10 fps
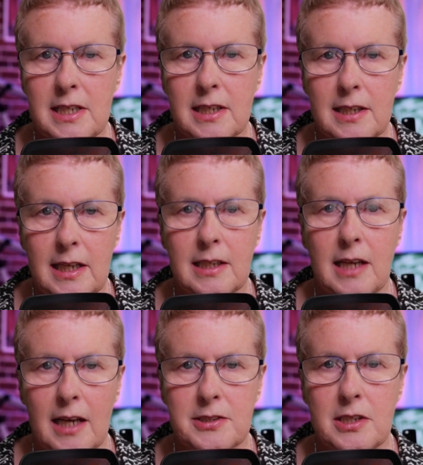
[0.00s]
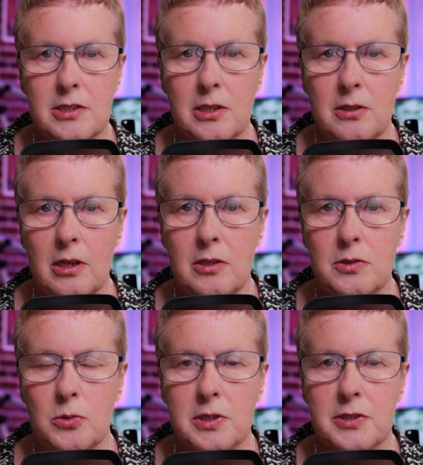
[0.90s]
connect Casey to her
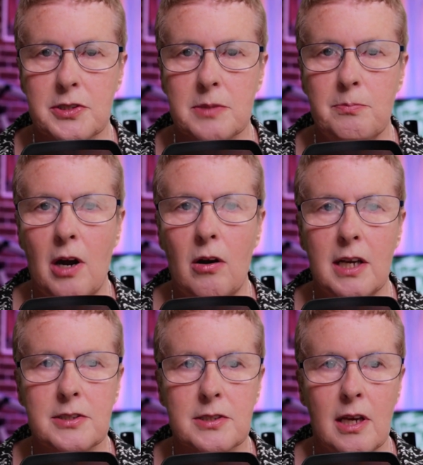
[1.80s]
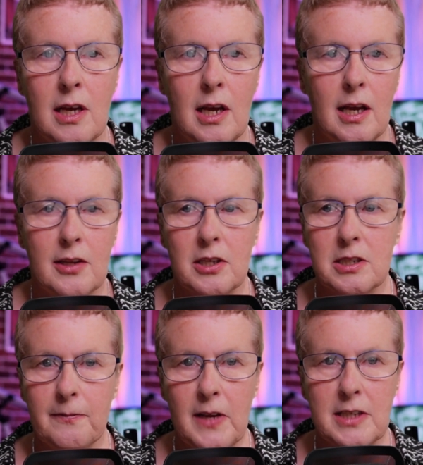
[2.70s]
daughter's demise. The
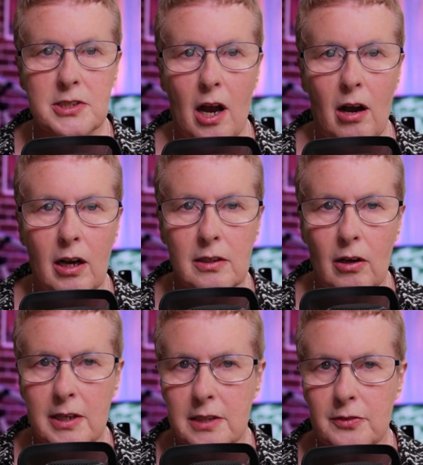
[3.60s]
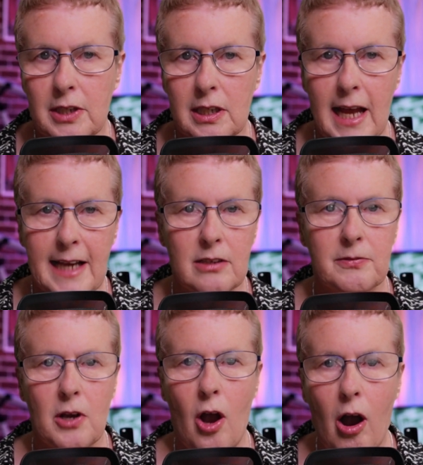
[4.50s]
defence highlighted the lack of
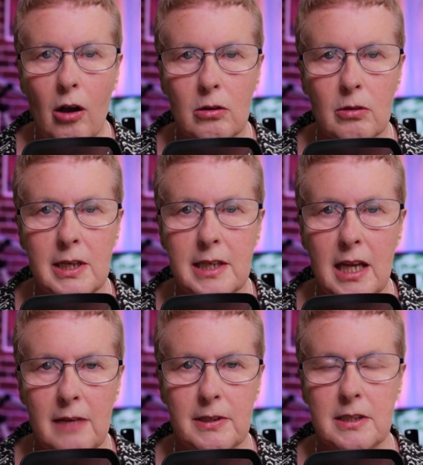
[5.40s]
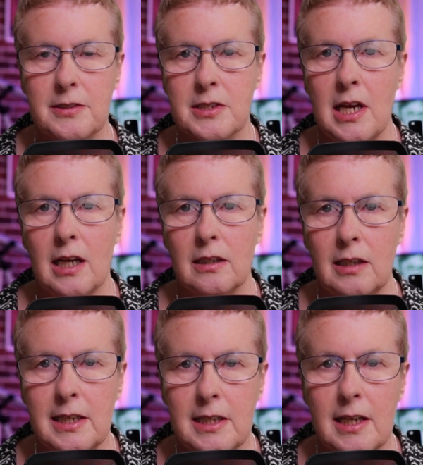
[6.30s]
concrete evidence
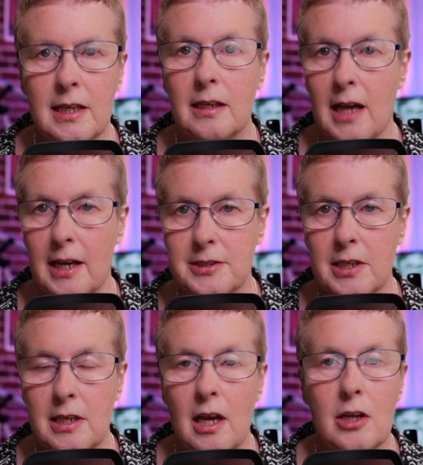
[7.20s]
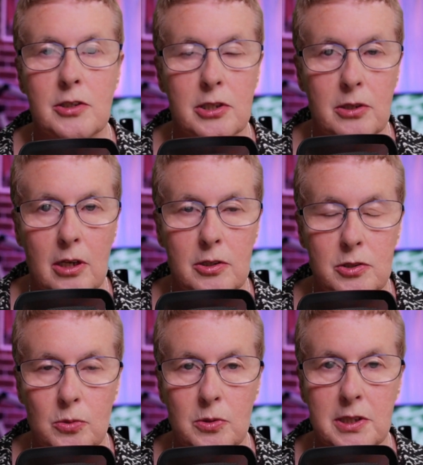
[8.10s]
linking Casey to her
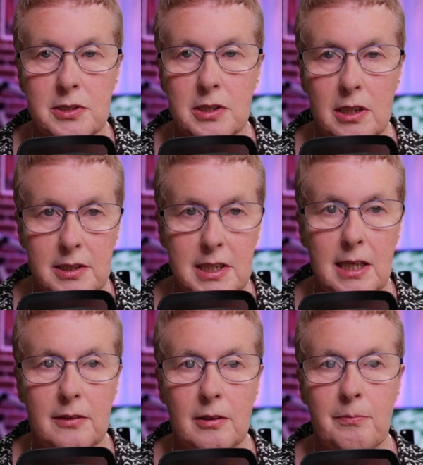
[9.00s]
daughter's death.